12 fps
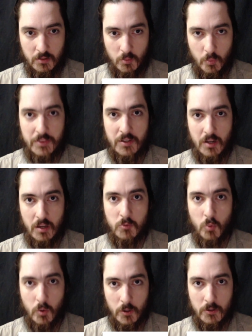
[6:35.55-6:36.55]
with enough
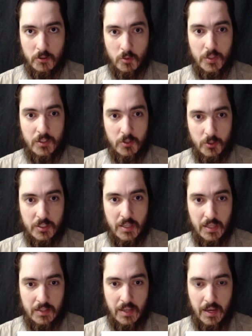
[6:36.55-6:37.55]
work. We could
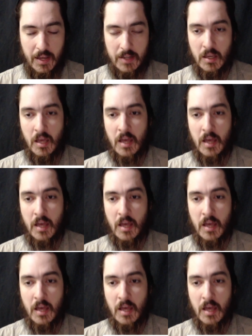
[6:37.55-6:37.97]
get that.